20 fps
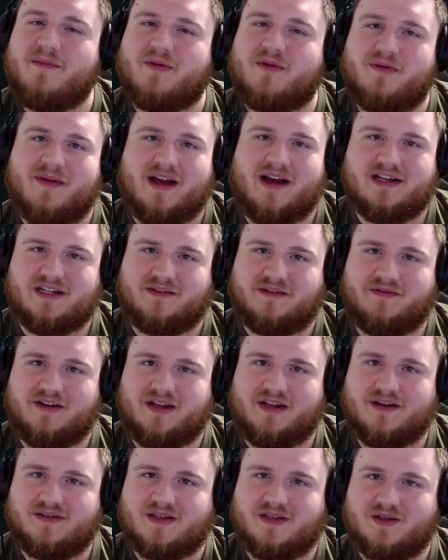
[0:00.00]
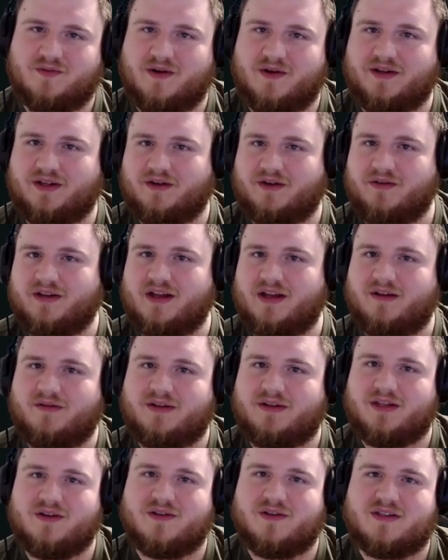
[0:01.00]
magic videos as well to go along
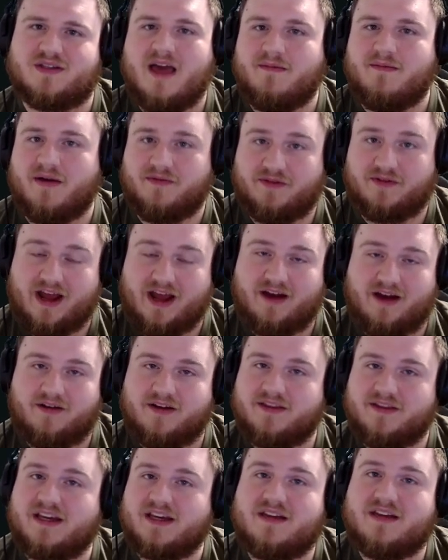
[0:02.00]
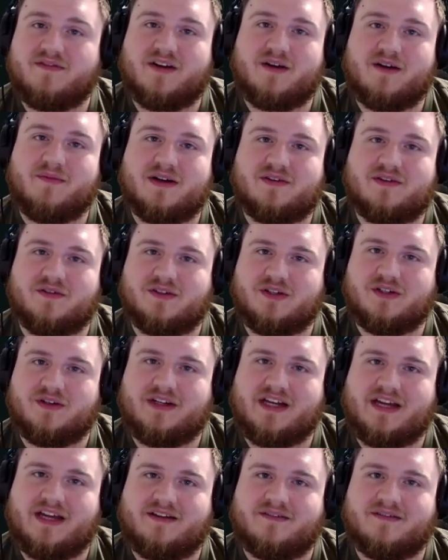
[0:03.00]
with those. But for now, thank you very much for tuning
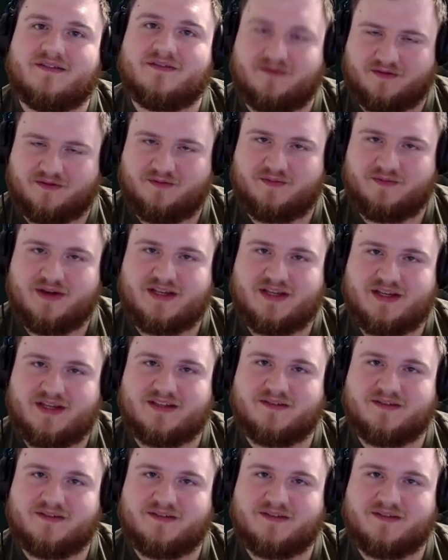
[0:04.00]
in. Peace.